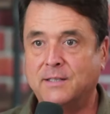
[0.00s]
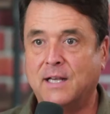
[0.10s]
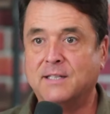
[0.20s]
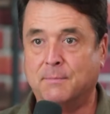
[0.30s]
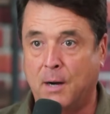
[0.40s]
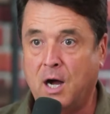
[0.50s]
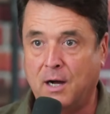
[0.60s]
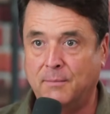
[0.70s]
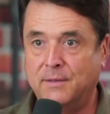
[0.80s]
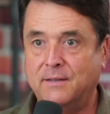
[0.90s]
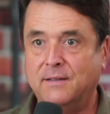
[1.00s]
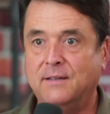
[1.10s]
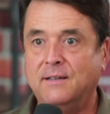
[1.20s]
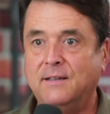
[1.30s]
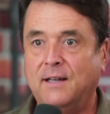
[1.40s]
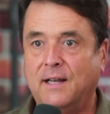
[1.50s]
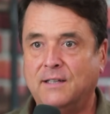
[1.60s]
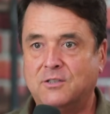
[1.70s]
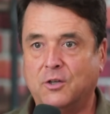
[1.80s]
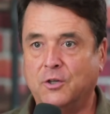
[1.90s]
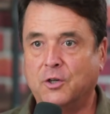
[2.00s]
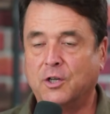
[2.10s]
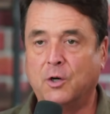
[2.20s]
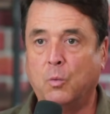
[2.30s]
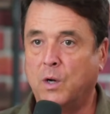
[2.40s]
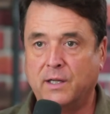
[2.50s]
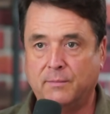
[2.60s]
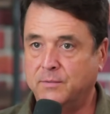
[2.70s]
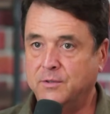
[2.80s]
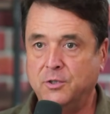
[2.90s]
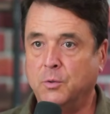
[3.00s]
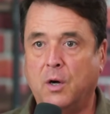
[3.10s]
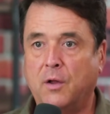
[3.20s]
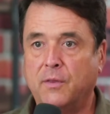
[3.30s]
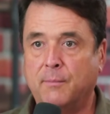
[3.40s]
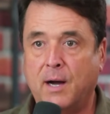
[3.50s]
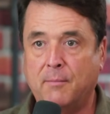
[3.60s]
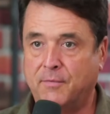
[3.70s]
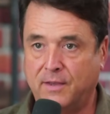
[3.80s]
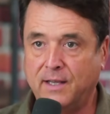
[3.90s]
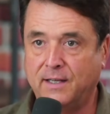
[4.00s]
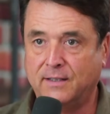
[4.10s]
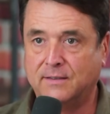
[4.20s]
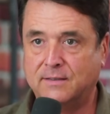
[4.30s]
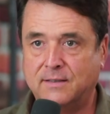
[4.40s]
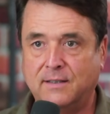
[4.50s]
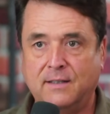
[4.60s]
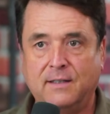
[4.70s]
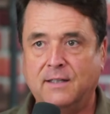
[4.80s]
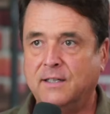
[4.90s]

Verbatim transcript: yeah. as, as a mom. Right. And so you're going to want to do all the mom things. Right.